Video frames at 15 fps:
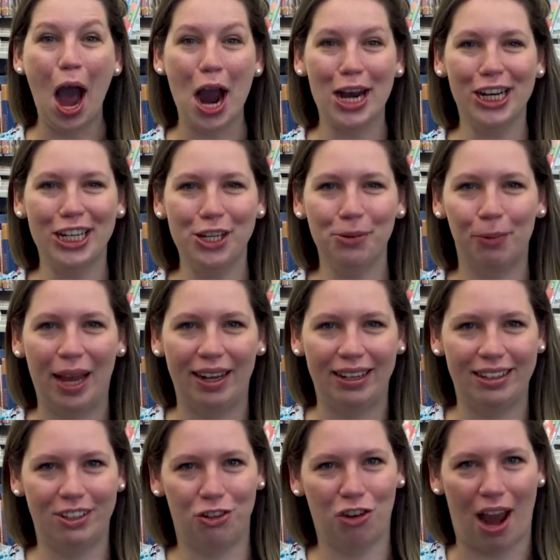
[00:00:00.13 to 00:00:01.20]
Are you ready
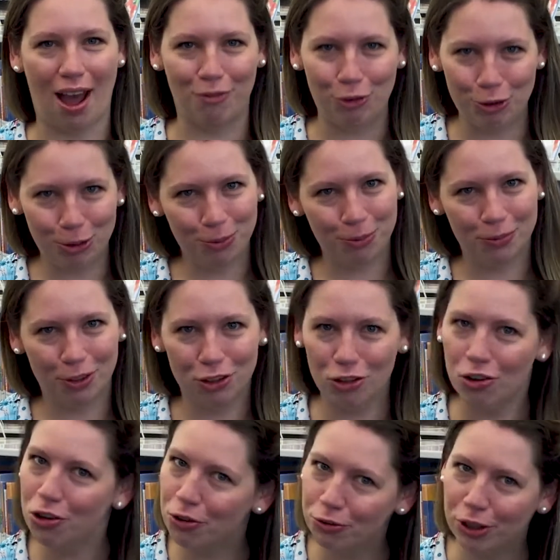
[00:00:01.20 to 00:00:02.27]
to travel?
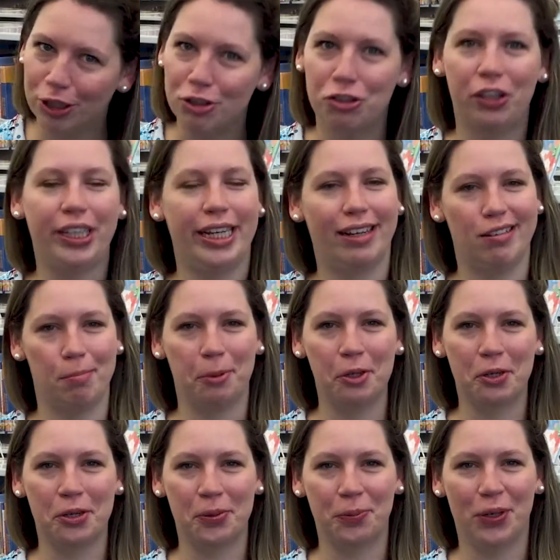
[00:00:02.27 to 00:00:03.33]
To virtually
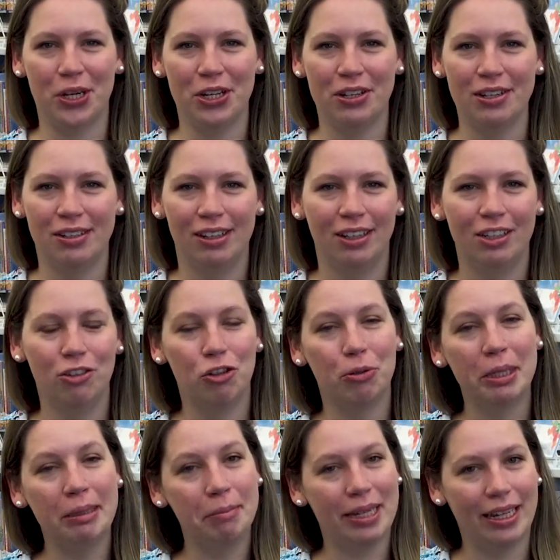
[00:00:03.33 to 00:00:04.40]
explore the world?
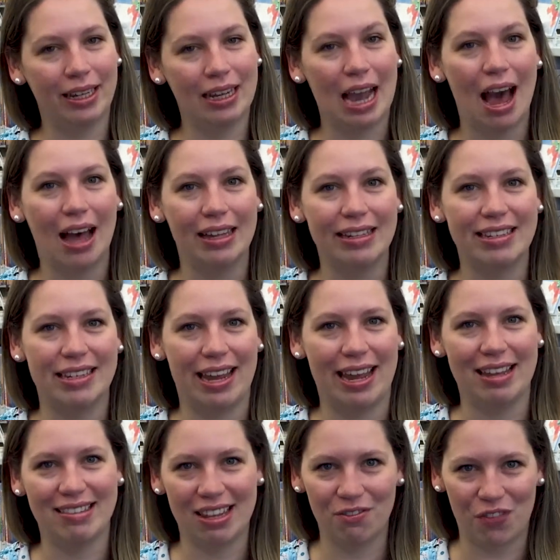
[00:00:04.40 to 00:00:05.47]
Join me on
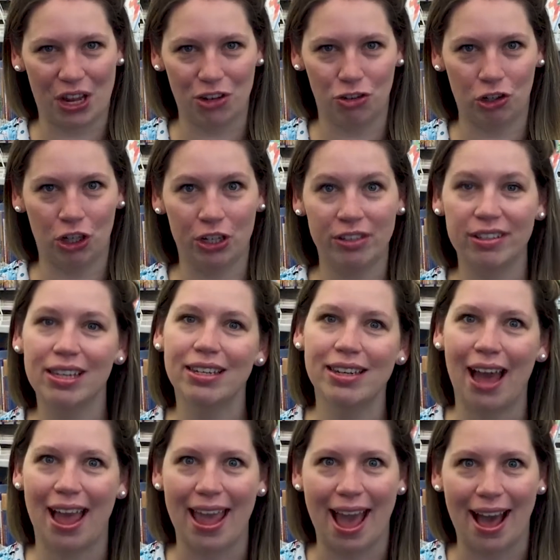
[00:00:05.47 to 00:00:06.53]
today's adventure to
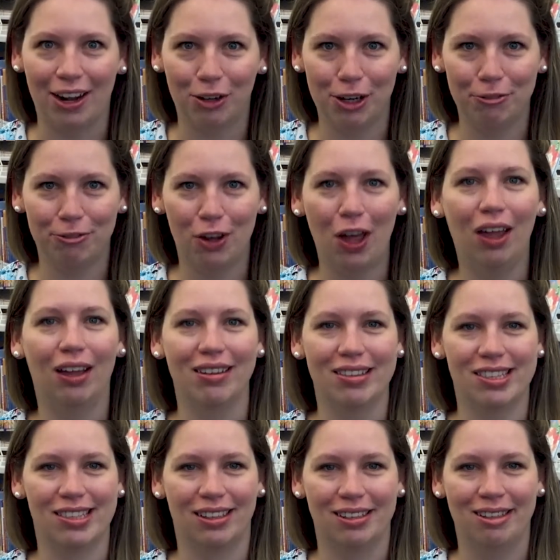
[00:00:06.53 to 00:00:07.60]
Niagara
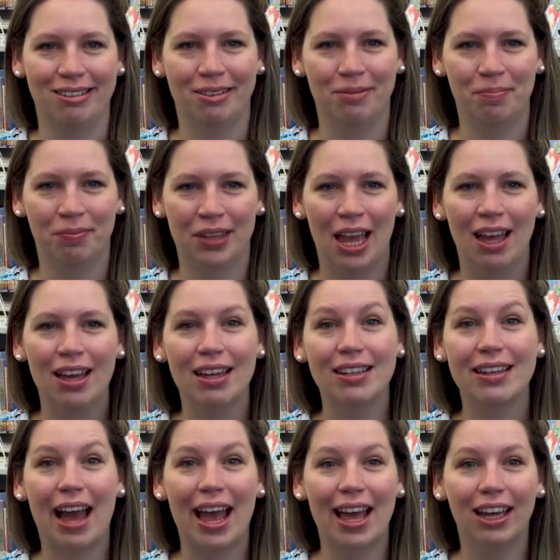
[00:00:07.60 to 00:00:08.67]
Falls.
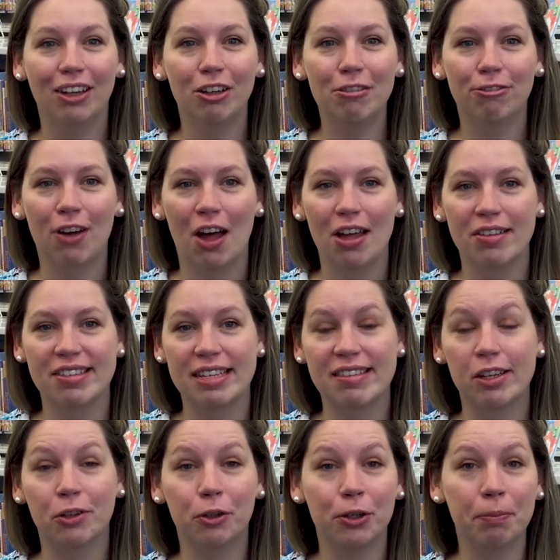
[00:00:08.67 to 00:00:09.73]
Niagara Falls is
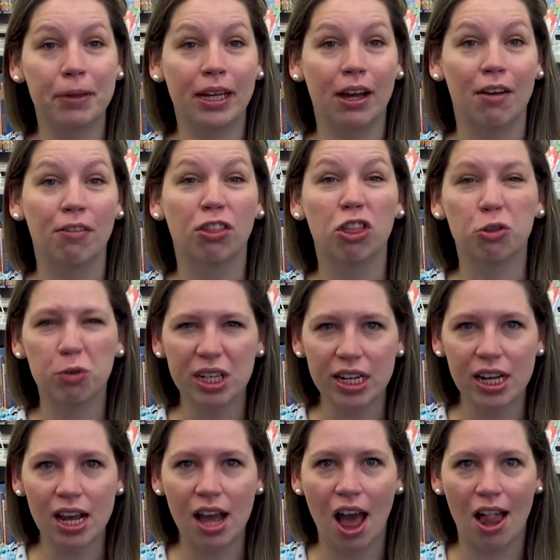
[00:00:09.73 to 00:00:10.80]
a grouping of
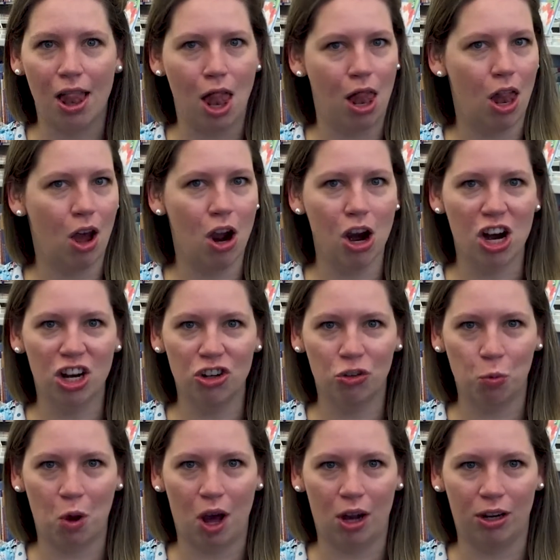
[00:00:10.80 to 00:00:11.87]
three large
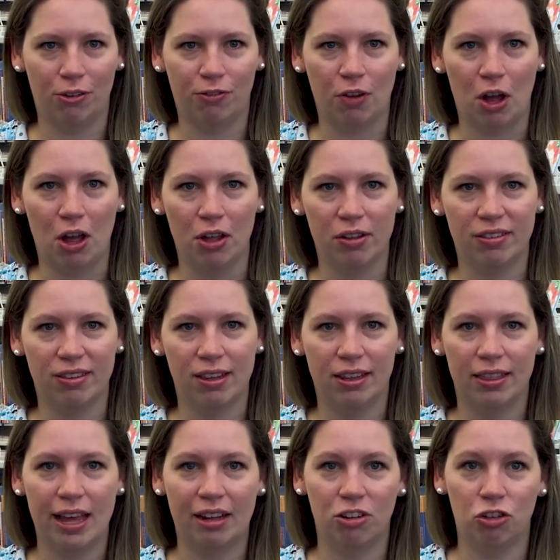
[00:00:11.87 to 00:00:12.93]
waterfalls
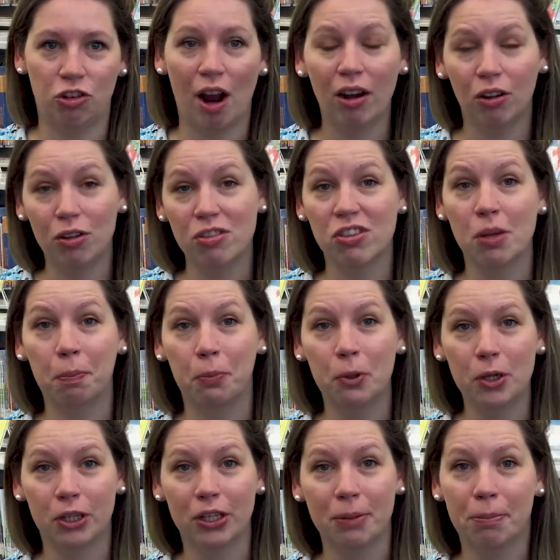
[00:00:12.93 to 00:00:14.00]
that straddles the
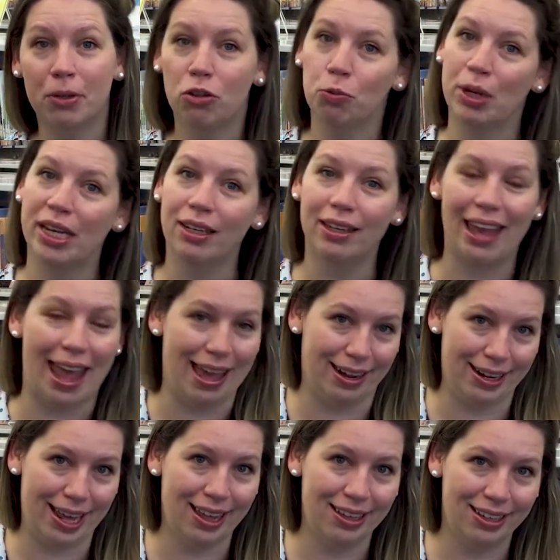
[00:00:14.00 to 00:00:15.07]
border between
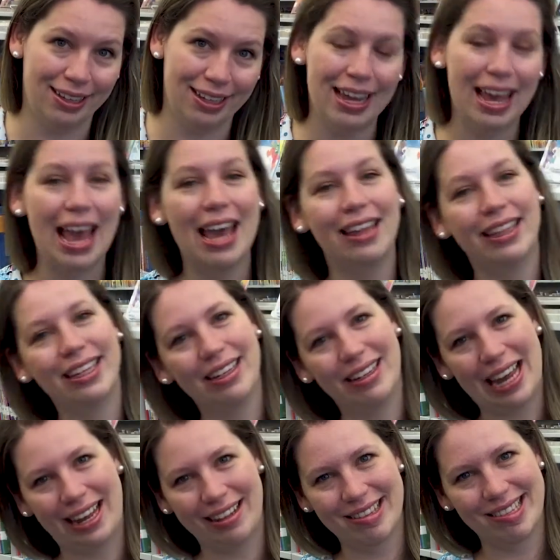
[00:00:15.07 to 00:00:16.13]
Canada and the
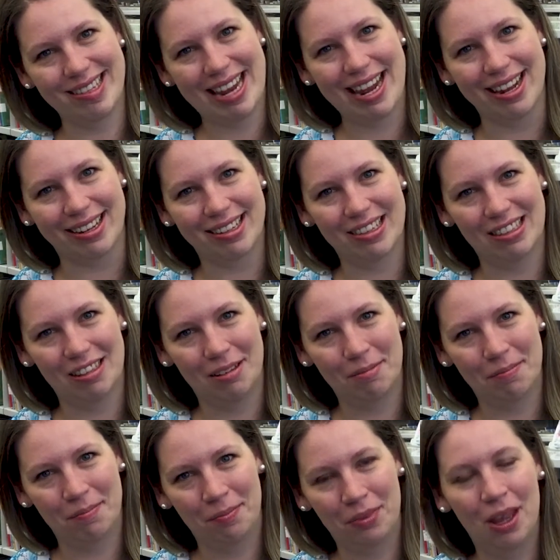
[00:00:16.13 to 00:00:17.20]
United States.
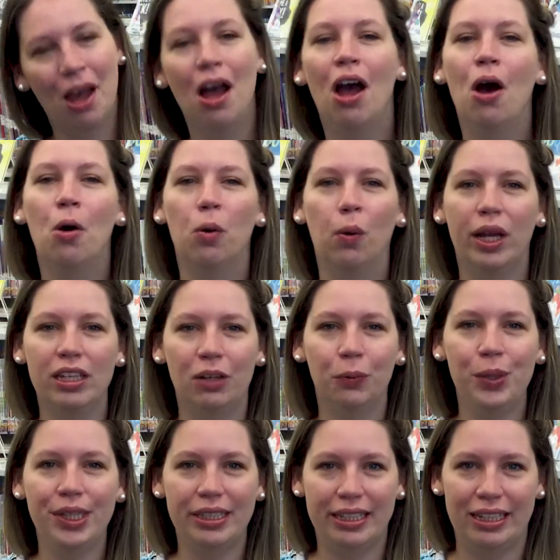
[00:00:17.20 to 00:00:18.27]
What you
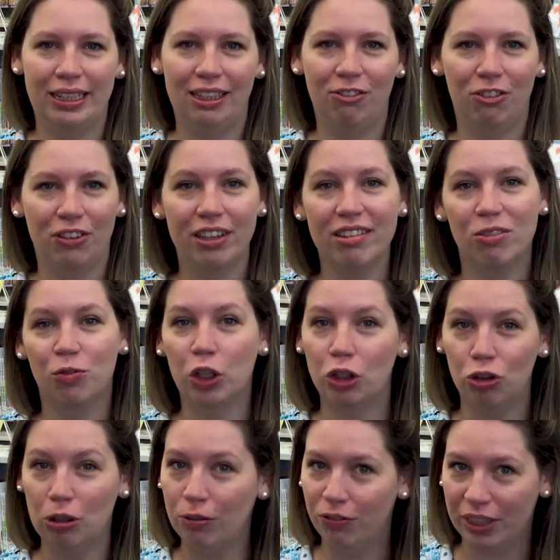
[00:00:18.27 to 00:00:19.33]
will need for this
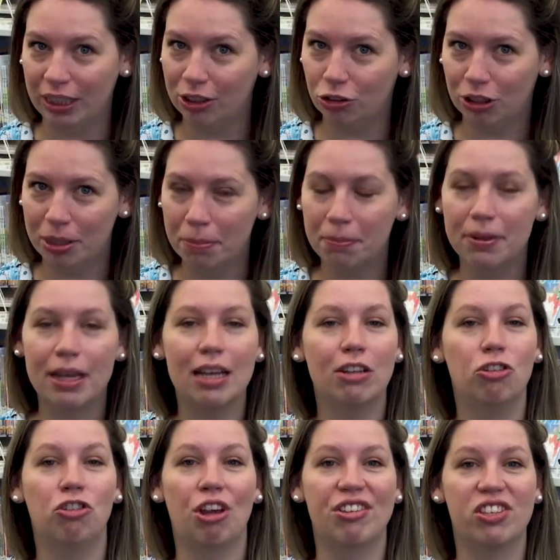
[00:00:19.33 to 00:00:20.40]
virtual field trip
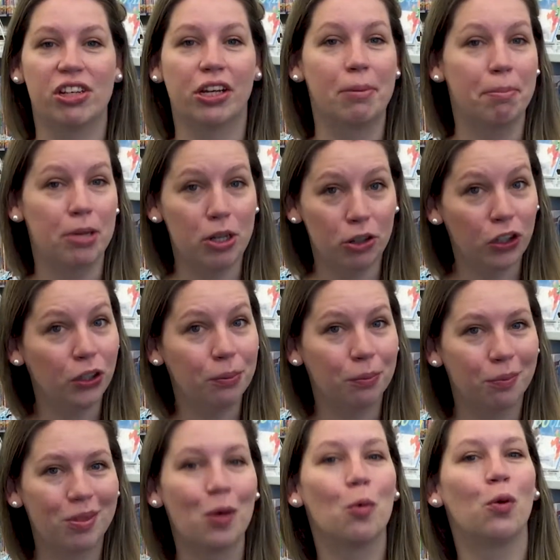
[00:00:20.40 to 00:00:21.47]
is just a computer
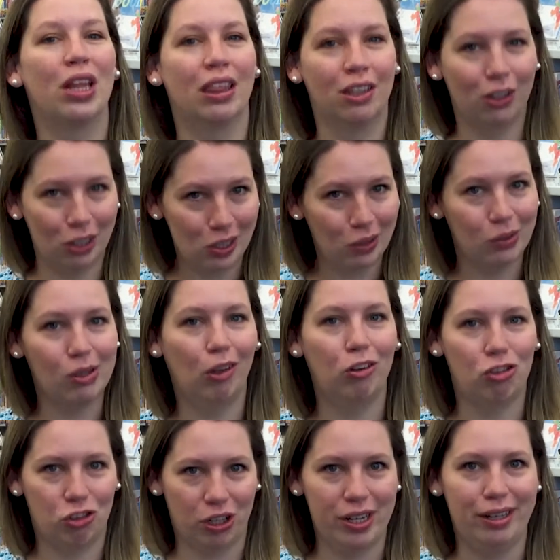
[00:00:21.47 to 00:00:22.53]
with Google
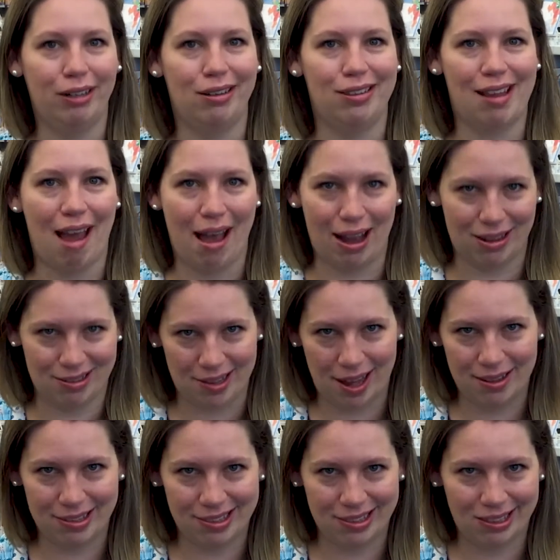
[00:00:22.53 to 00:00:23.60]
Streets
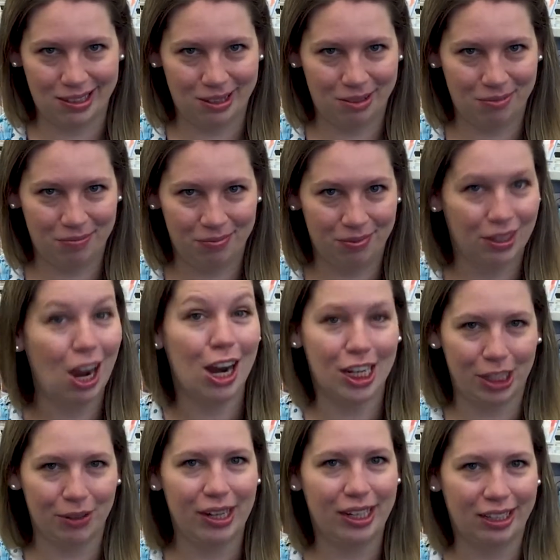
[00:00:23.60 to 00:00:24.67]
access. Are
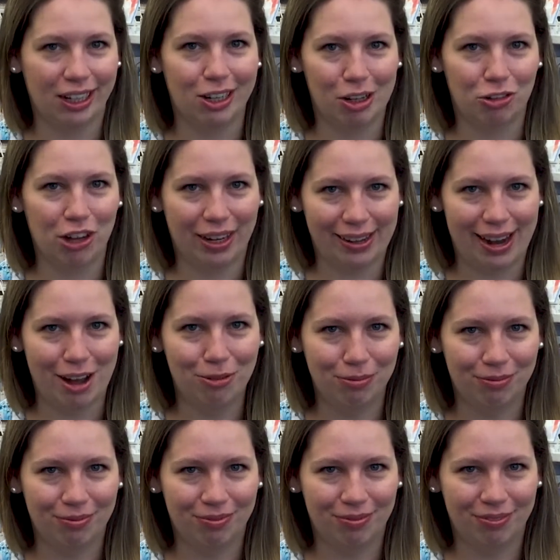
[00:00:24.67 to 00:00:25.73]
you ready to go check it out?
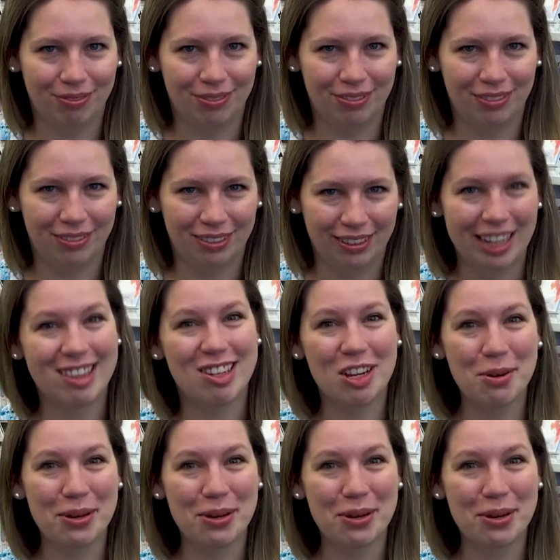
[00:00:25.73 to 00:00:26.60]
Let's do